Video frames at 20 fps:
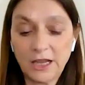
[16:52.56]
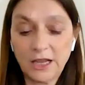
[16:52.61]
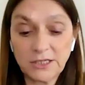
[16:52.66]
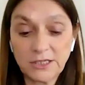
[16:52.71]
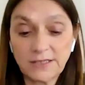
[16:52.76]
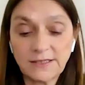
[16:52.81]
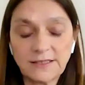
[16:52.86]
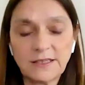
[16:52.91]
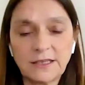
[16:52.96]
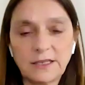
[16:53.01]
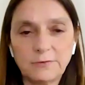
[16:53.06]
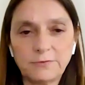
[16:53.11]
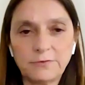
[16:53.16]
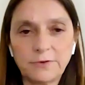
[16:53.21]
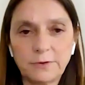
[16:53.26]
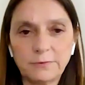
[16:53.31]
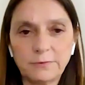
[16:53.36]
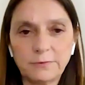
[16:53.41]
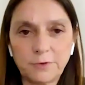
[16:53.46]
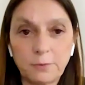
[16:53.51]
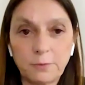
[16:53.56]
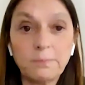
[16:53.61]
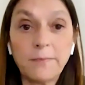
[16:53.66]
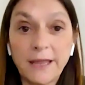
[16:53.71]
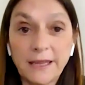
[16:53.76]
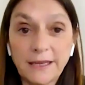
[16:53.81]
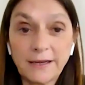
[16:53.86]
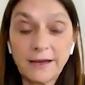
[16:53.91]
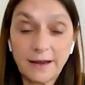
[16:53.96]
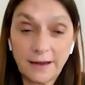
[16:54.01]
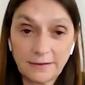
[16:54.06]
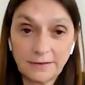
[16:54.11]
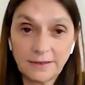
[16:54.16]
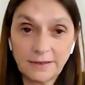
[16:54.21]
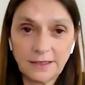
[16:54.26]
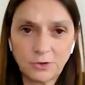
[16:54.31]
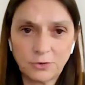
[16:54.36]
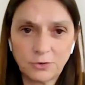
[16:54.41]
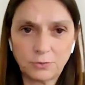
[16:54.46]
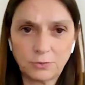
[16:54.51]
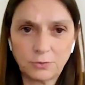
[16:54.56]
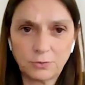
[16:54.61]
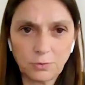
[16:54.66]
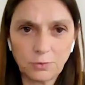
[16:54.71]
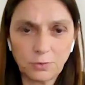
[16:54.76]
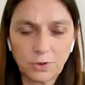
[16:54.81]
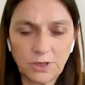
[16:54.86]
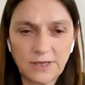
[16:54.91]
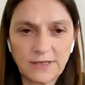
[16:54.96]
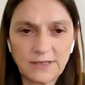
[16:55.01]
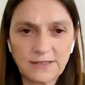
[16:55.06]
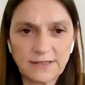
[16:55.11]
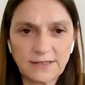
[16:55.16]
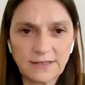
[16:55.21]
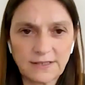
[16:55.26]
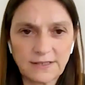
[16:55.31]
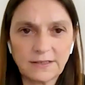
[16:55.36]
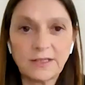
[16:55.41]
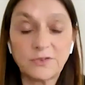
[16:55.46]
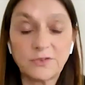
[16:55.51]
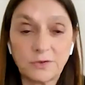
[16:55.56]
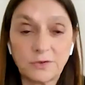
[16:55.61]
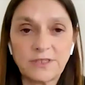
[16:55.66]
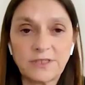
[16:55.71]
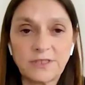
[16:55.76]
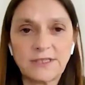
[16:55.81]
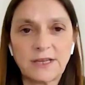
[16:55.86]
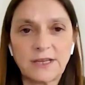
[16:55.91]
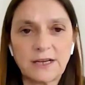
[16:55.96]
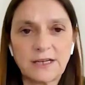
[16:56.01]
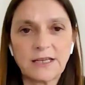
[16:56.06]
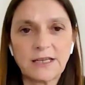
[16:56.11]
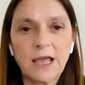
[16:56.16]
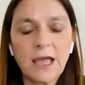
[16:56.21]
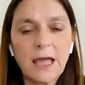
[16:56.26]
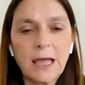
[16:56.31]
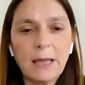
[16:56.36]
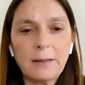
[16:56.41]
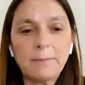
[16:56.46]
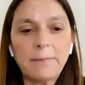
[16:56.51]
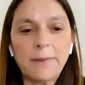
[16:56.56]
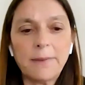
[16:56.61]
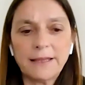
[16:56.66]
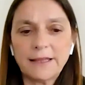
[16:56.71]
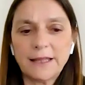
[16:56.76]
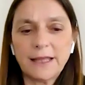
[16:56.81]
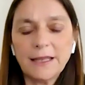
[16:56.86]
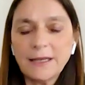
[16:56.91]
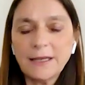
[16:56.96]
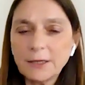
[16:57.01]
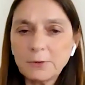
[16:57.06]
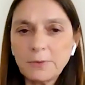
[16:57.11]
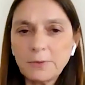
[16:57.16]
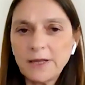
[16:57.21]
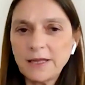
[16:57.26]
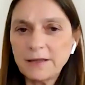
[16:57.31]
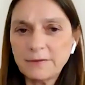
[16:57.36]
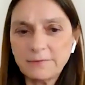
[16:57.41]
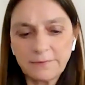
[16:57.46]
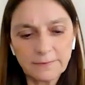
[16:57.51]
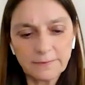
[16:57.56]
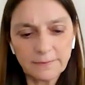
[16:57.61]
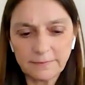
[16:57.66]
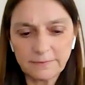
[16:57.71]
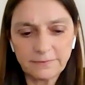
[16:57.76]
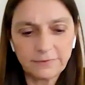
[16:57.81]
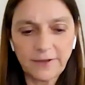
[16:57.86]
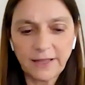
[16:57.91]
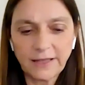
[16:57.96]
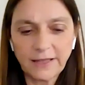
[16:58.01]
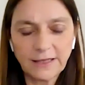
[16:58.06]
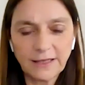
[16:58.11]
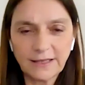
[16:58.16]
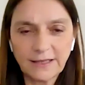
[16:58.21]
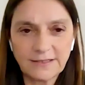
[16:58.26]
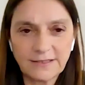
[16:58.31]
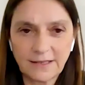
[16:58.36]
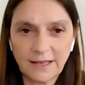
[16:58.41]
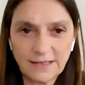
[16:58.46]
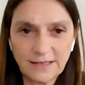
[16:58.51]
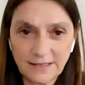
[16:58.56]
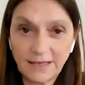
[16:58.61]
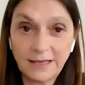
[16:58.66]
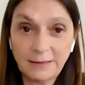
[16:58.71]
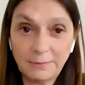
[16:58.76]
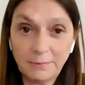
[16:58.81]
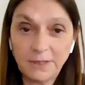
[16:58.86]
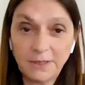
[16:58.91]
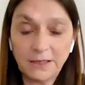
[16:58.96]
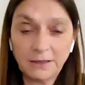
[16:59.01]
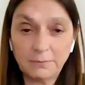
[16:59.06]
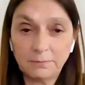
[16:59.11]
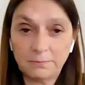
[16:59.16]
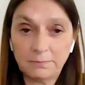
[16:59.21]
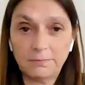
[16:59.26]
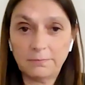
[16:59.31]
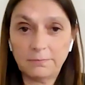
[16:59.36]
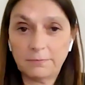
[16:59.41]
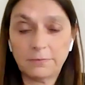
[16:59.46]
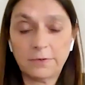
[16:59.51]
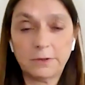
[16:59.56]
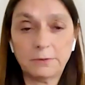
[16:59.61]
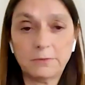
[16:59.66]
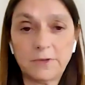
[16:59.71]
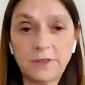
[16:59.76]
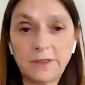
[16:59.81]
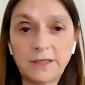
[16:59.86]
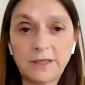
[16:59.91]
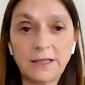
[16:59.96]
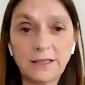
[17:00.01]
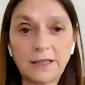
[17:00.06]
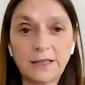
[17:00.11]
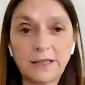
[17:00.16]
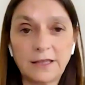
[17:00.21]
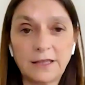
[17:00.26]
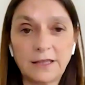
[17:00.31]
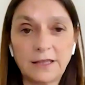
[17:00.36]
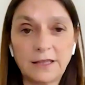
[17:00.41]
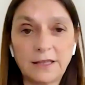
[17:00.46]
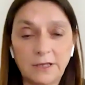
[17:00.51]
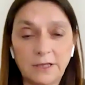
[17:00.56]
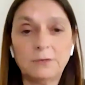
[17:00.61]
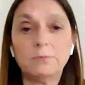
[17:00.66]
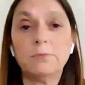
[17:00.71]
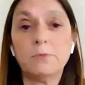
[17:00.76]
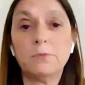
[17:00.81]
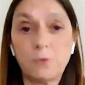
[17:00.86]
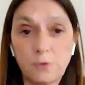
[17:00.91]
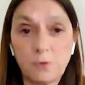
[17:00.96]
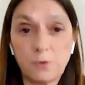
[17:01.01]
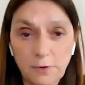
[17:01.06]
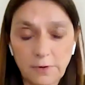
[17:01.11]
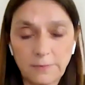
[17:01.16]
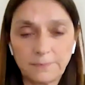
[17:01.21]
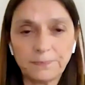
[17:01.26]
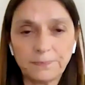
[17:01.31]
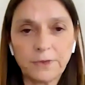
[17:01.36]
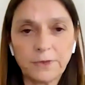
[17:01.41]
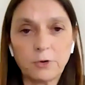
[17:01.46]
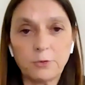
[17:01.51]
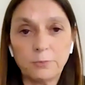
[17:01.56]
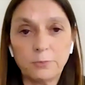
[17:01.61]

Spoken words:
agency from my country to do this research. But anyway, funding is limited when we think that we need more